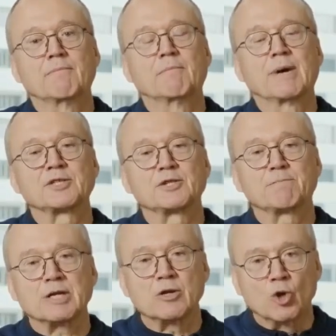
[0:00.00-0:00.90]
must
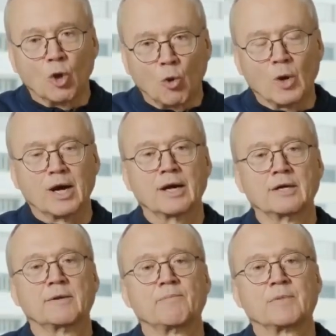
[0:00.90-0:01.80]
be lower